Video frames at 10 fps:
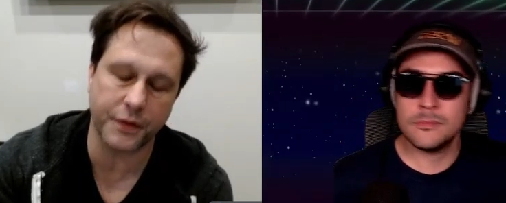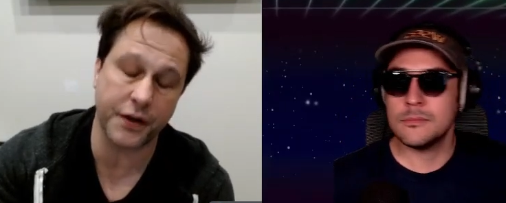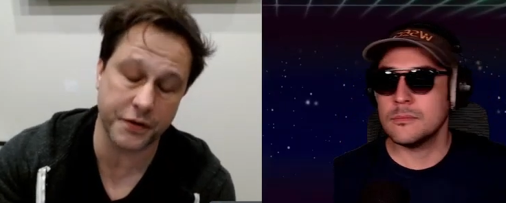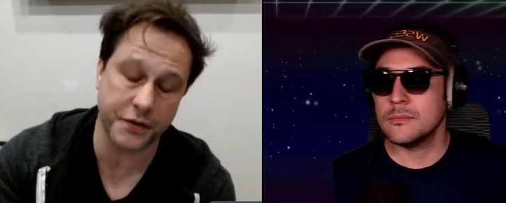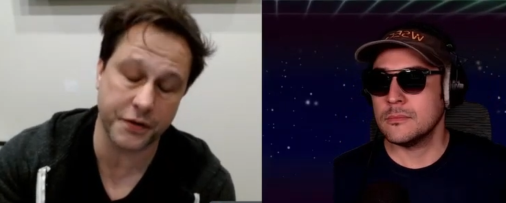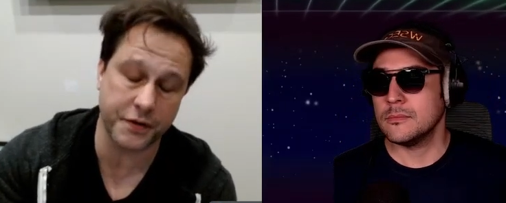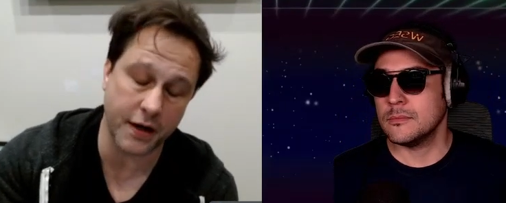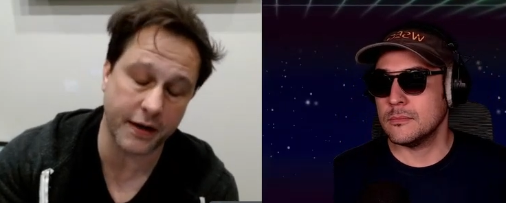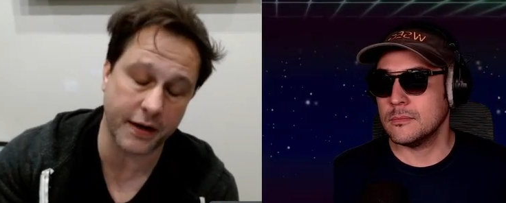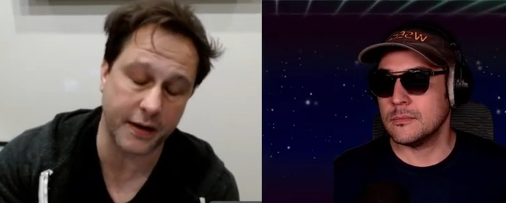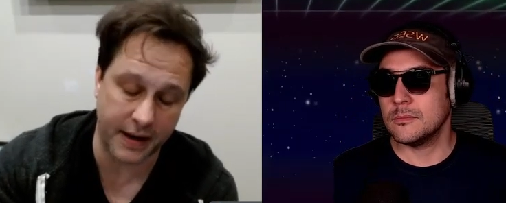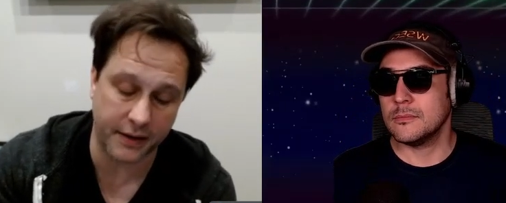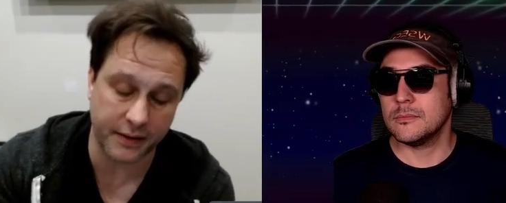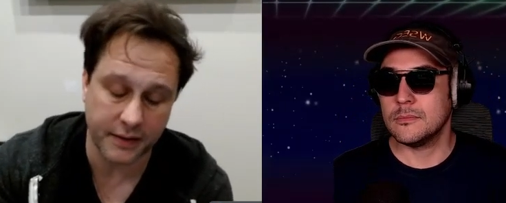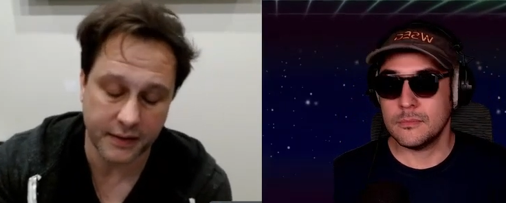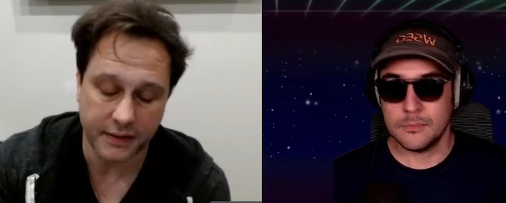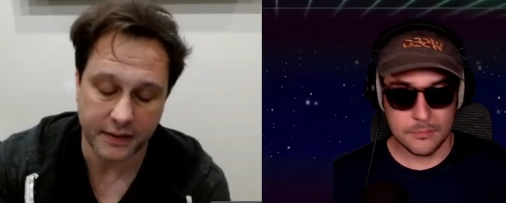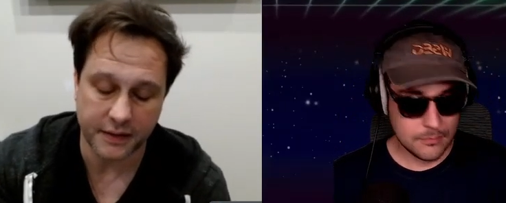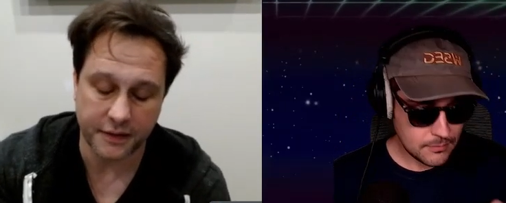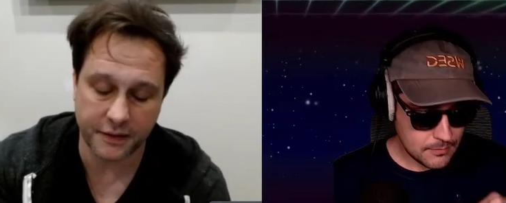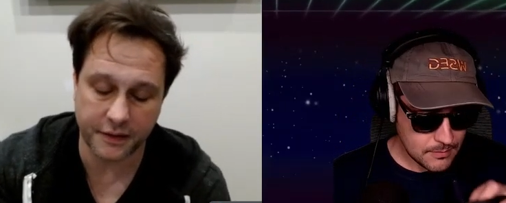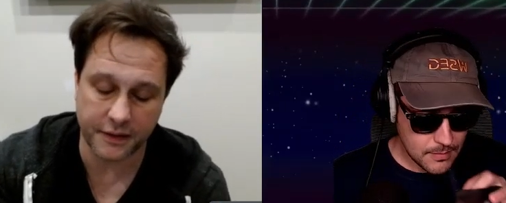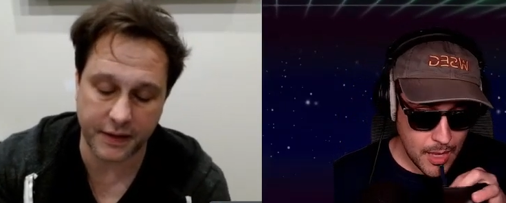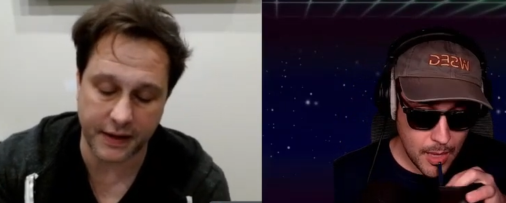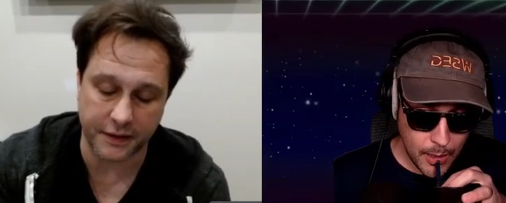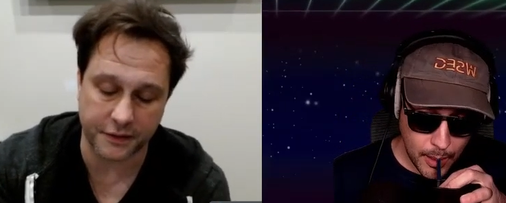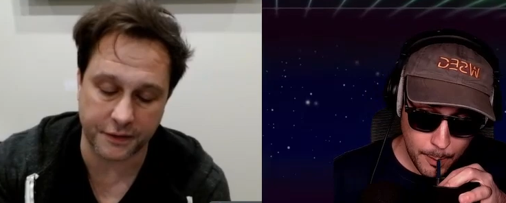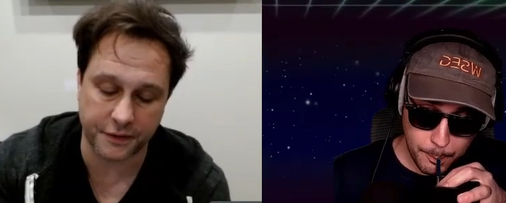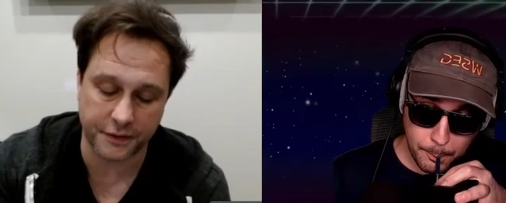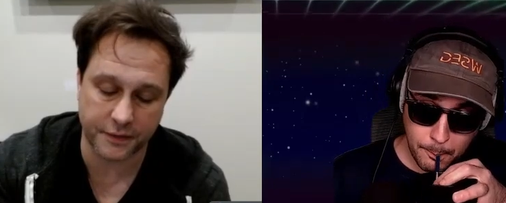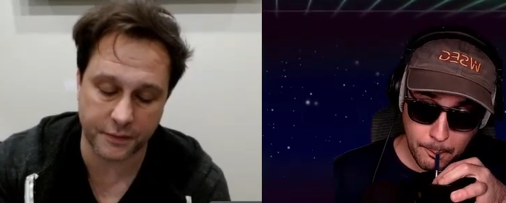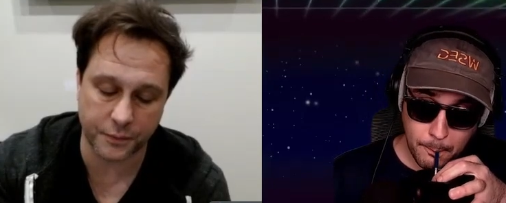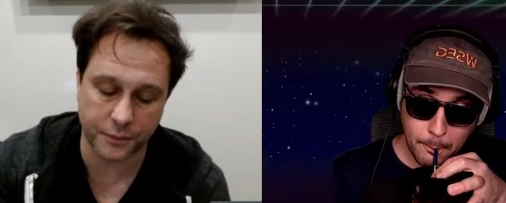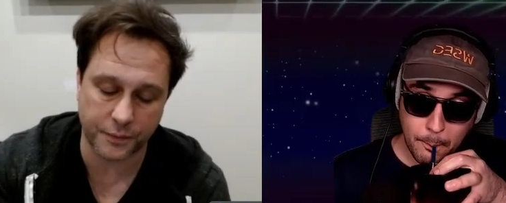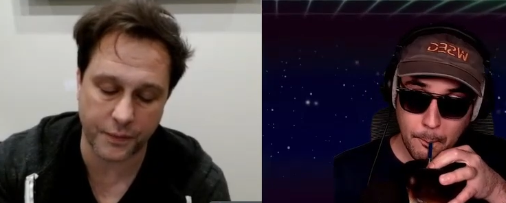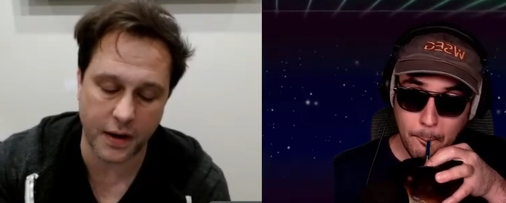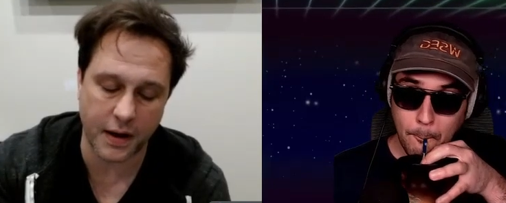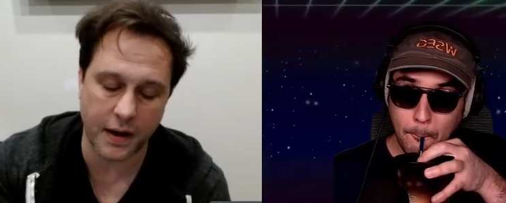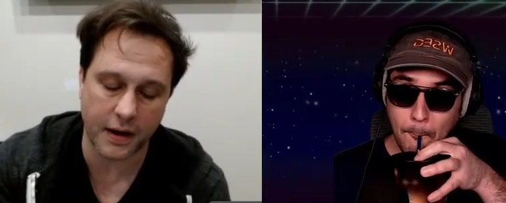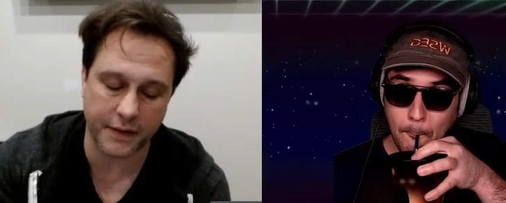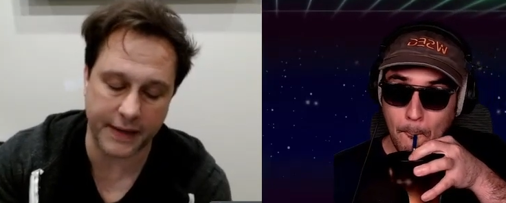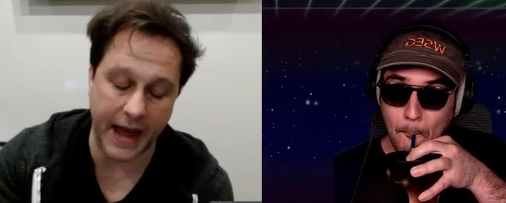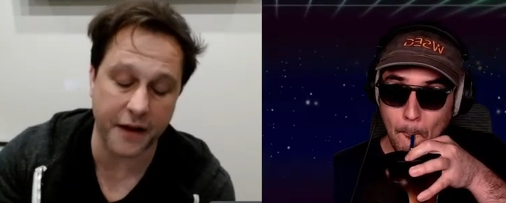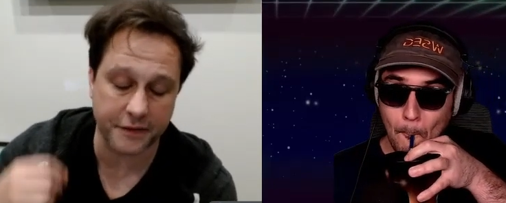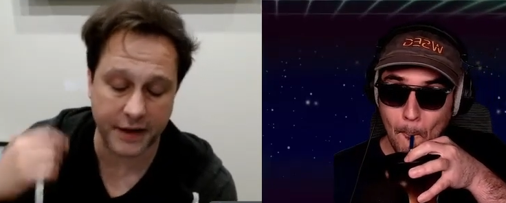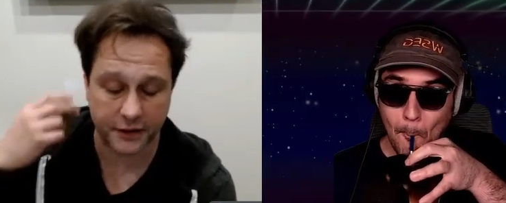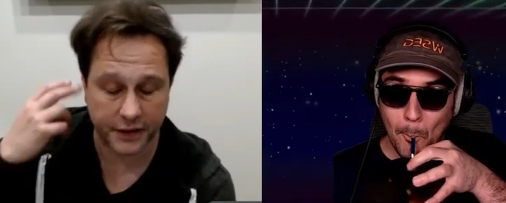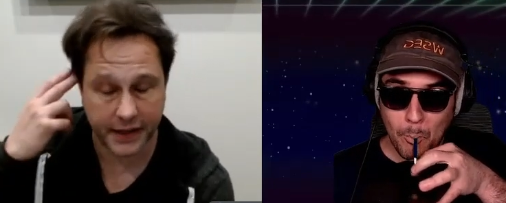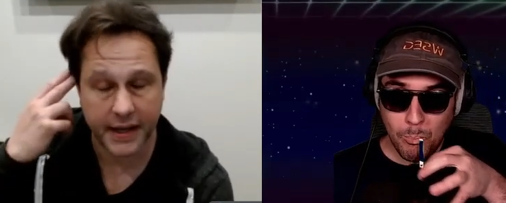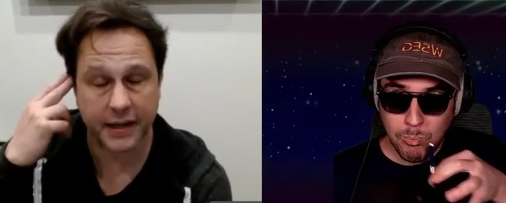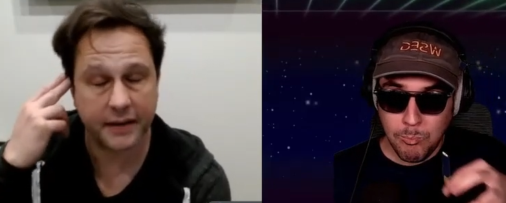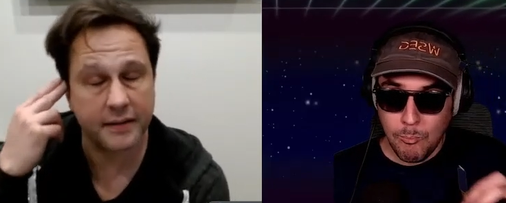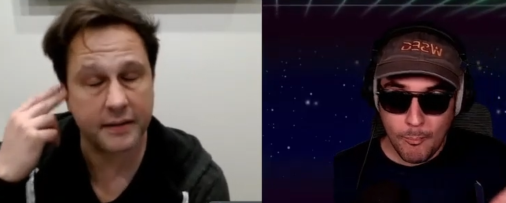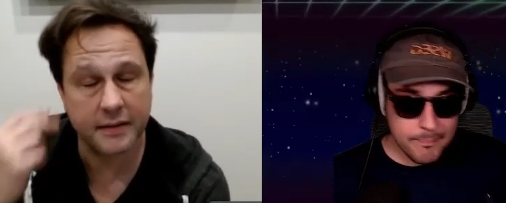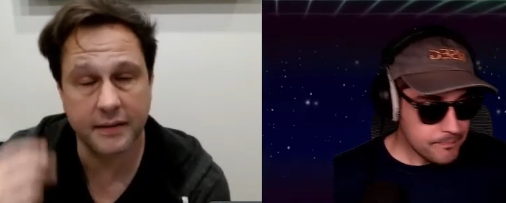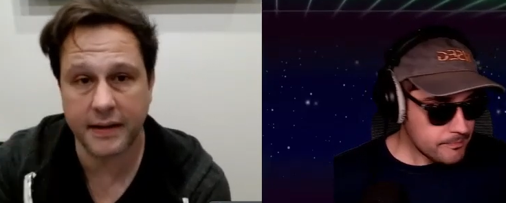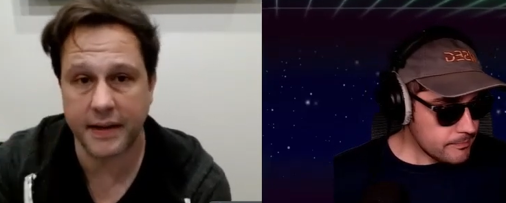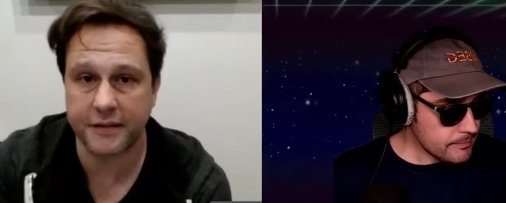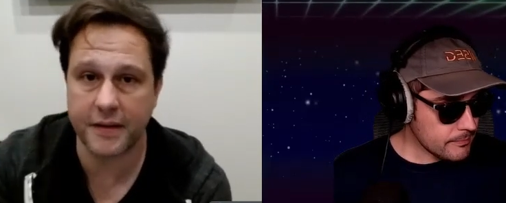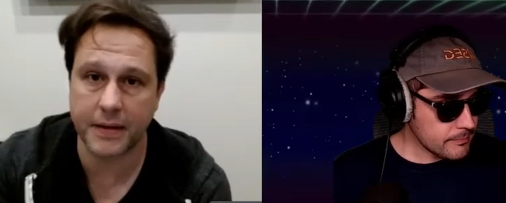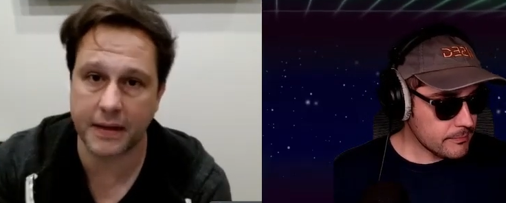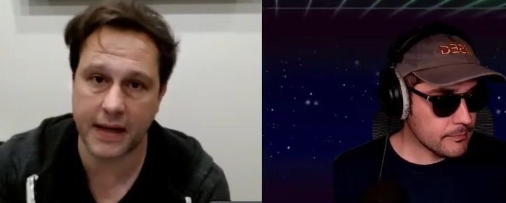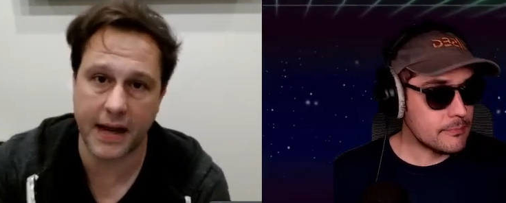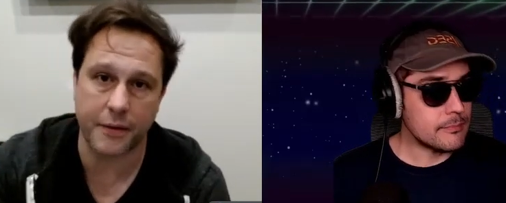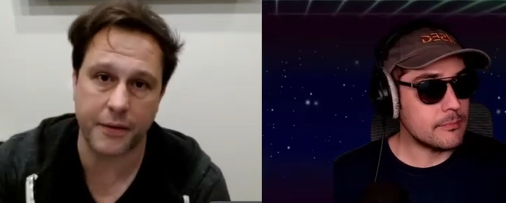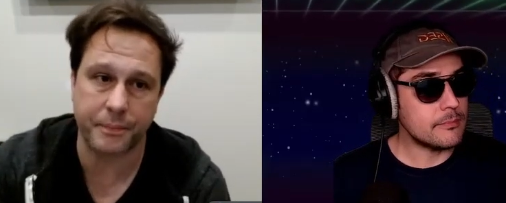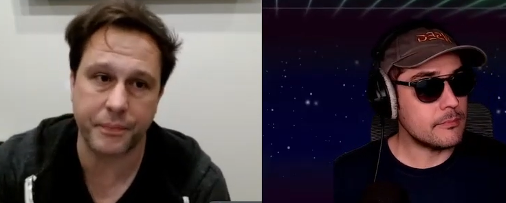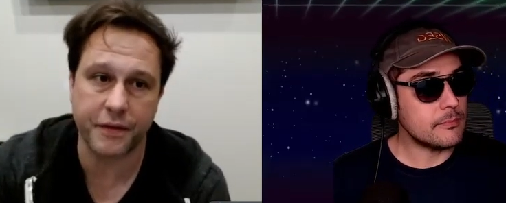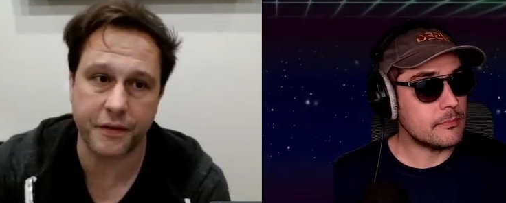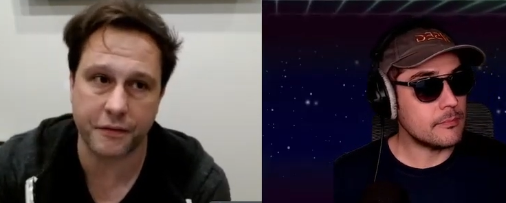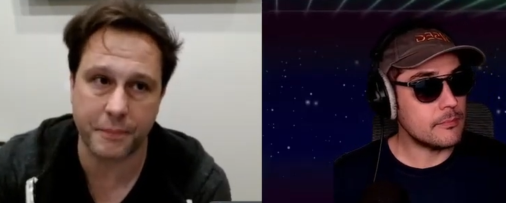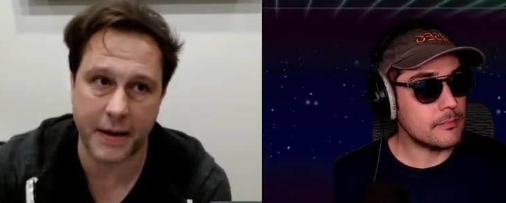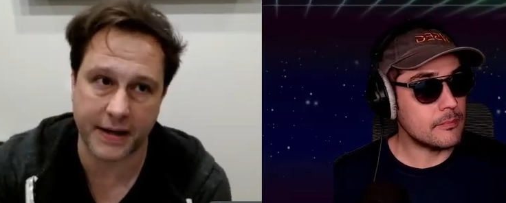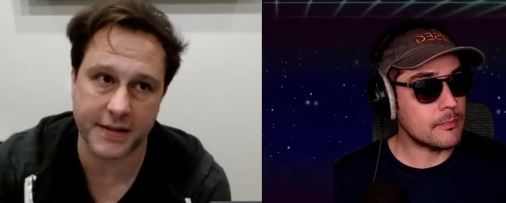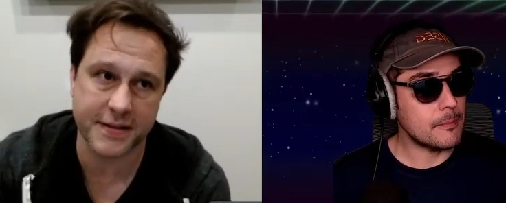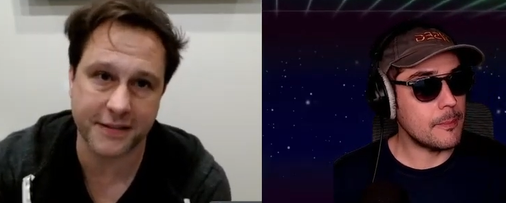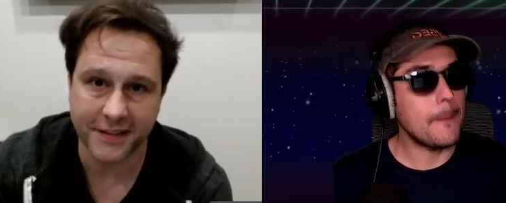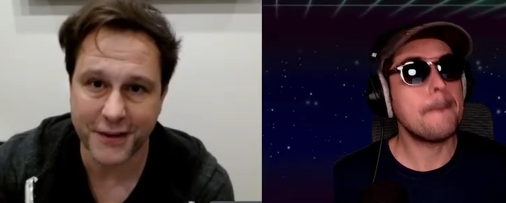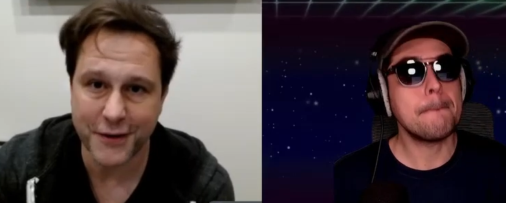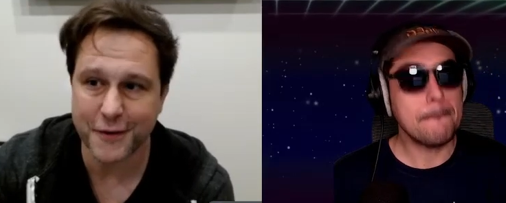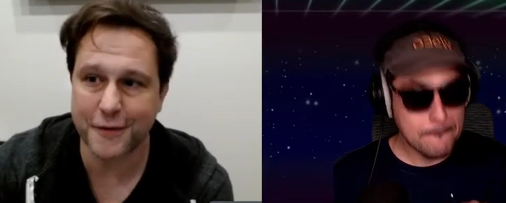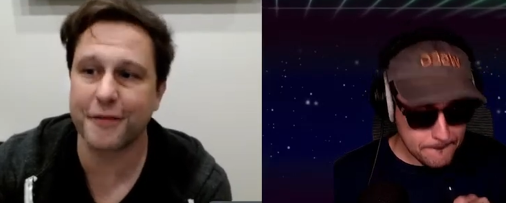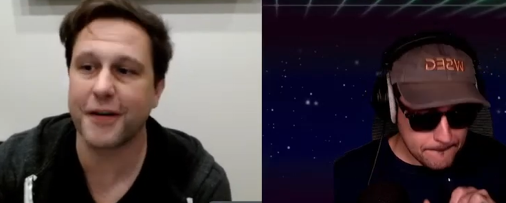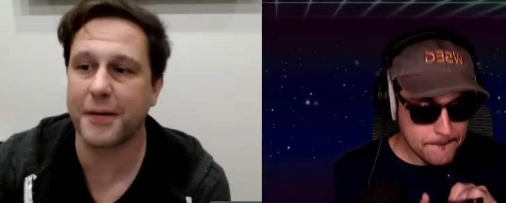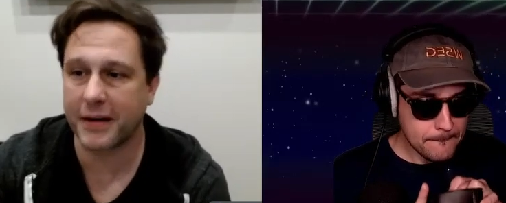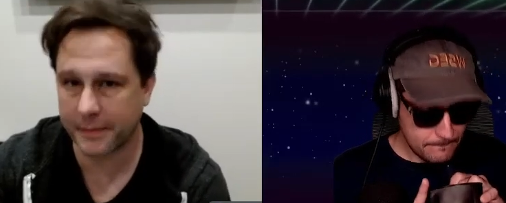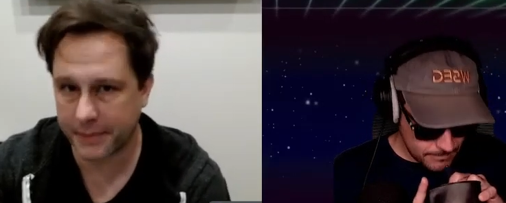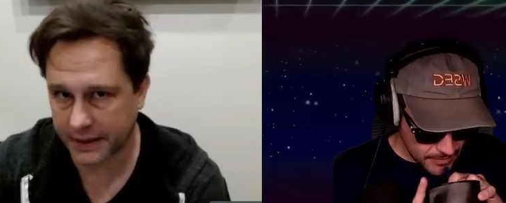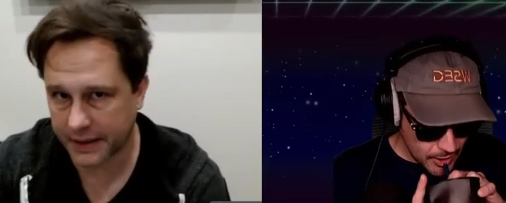Speaker 1: what you're talking about is uh, on the outside looking in is something that I would suspect from a company